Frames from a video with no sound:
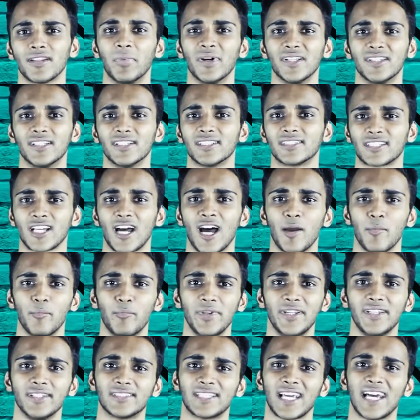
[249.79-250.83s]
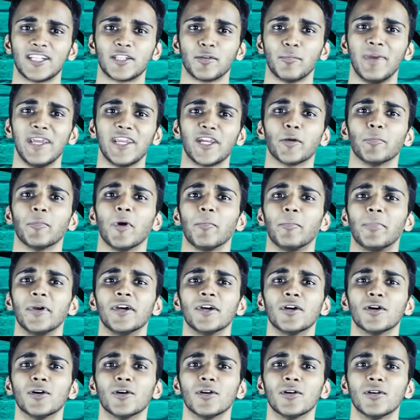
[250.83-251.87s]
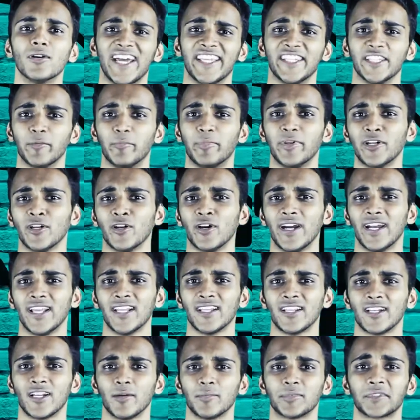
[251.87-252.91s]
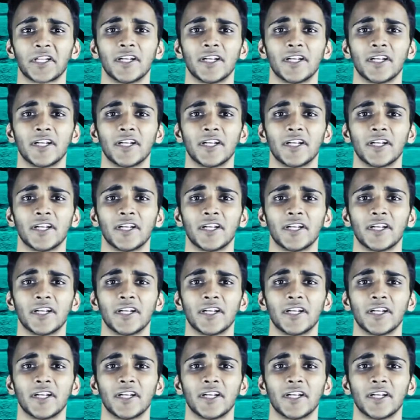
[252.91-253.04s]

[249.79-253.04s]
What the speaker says: But this time Beast had to make him a pill, and the pill ended up